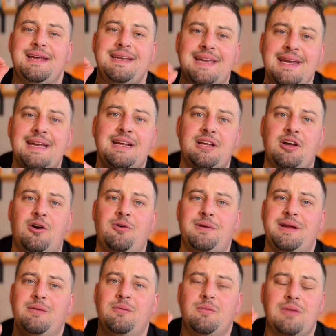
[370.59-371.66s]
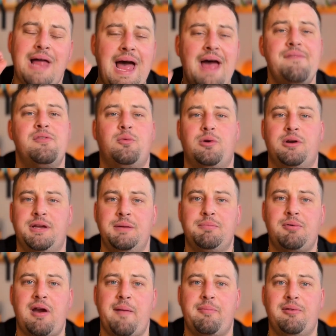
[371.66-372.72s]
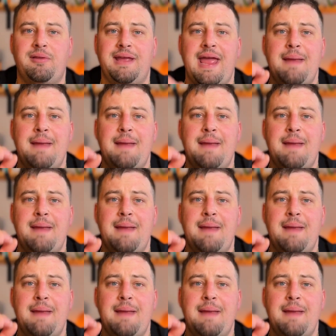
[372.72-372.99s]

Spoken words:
Get it going, have it working properly,